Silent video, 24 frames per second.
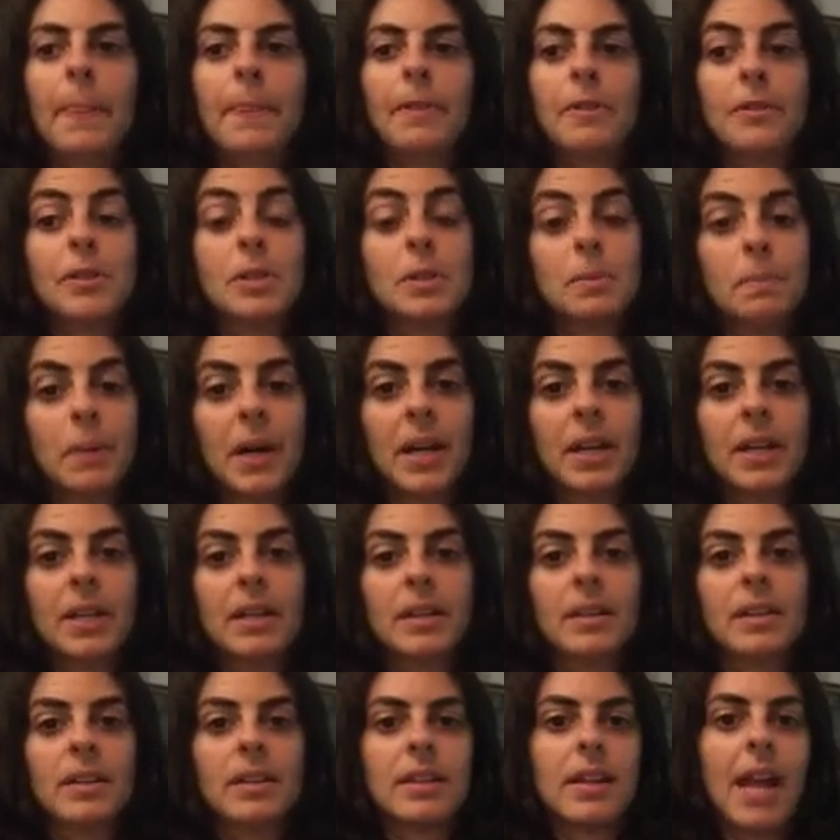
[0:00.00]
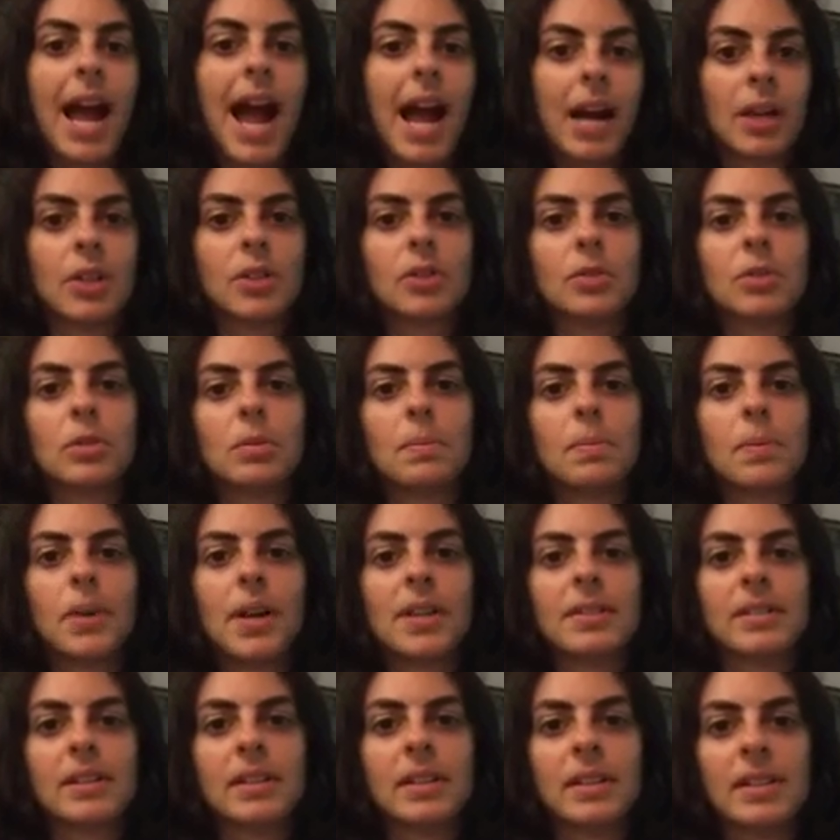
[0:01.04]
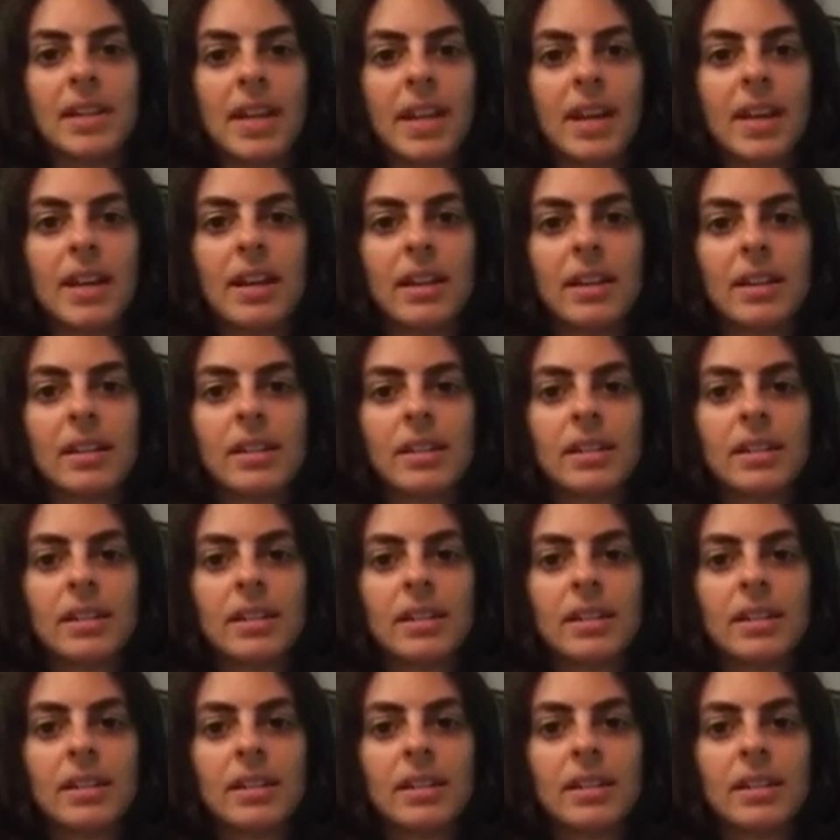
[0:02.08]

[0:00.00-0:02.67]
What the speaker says: despite the actual present day